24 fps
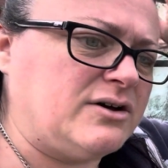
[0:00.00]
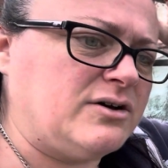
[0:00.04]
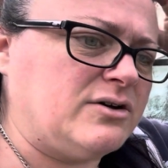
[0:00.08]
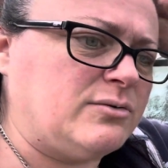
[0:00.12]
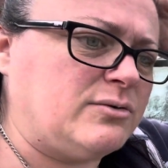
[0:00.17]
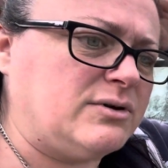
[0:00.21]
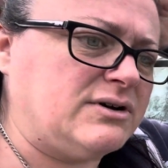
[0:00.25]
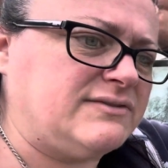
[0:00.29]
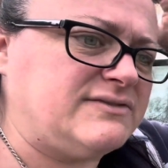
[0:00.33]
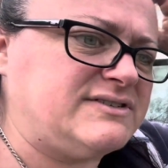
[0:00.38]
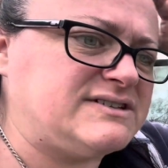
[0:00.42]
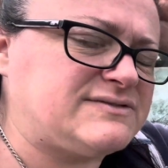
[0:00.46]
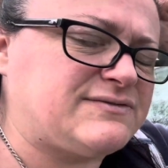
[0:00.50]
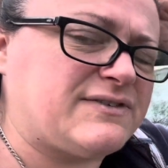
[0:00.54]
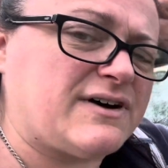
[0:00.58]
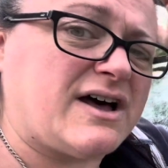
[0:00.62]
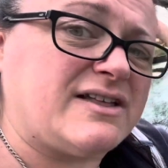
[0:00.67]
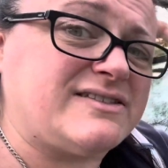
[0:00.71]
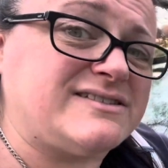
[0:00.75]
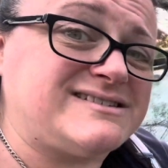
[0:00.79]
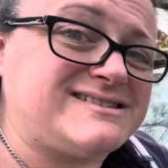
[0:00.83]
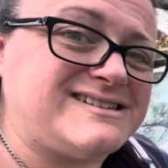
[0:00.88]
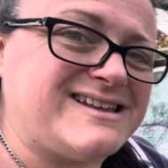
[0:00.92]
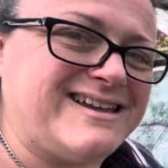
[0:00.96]
one of his
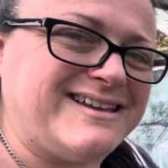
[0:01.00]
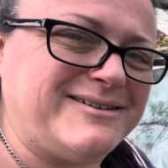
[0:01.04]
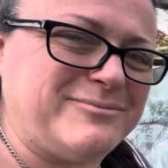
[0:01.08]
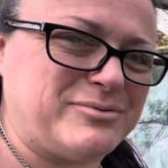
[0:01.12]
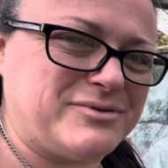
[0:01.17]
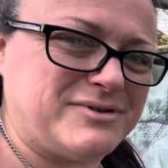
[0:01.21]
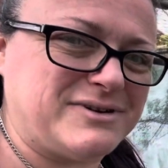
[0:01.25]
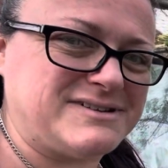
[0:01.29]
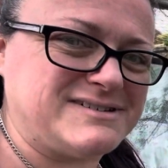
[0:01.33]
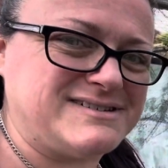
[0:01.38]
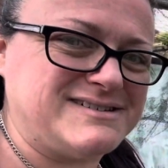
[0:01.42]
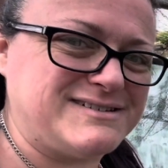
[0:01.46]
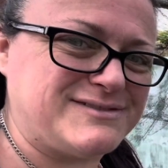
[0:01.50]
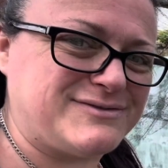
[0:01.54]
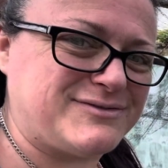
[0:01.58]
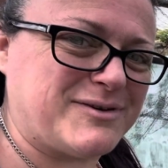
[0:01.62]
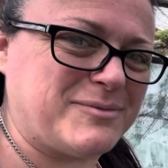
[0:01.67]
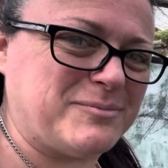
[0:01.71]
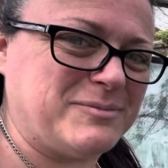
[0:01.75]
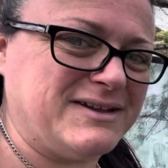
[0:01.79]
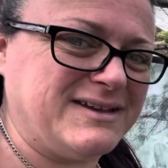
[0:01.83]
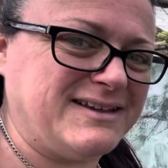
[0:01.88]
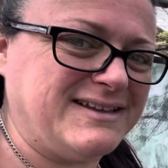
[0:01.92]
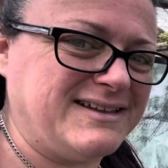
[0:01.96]
Father's Day presents
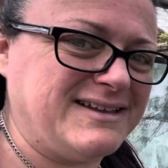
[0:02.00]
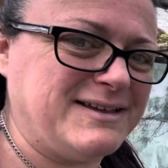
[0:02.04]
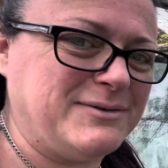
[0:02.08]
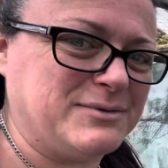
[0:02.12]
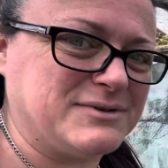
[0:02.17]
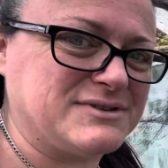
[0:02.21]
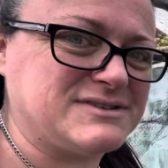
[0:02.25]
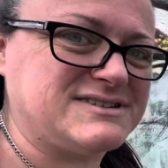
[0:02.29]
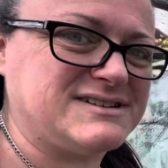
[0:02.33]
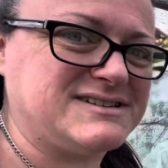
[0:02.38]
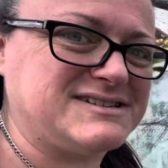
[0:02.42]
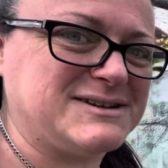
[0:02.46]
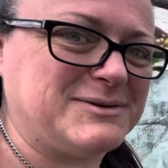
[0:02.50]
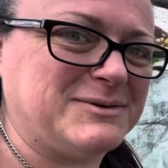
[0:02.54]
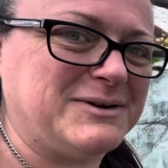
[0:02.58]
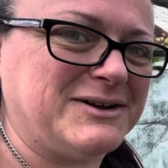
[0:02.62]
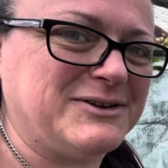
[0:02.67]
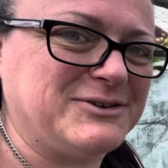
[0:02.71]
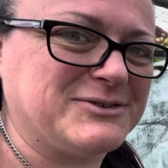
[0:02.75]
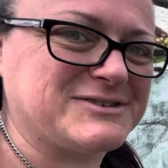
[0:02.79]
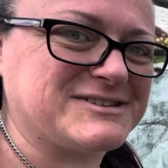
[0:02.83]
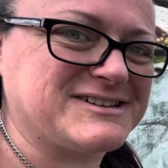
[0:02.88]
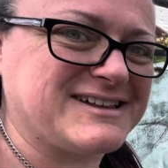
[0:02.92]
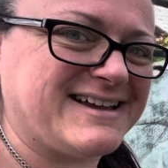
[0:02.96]
from me. He wants to see what it
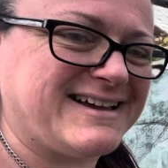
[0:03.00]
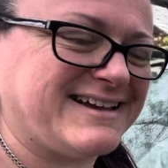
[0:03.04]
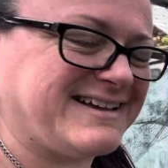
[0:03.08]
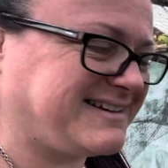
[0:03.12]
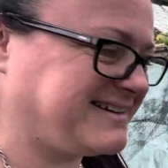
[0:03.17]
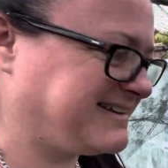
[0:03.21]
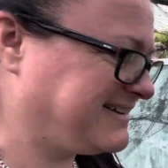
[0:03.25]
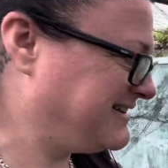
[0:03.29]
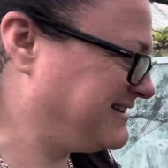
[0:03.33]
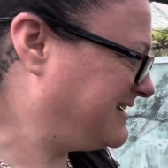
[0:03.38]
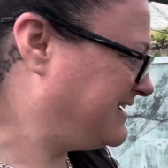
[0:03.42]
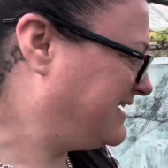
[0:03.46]
looks like.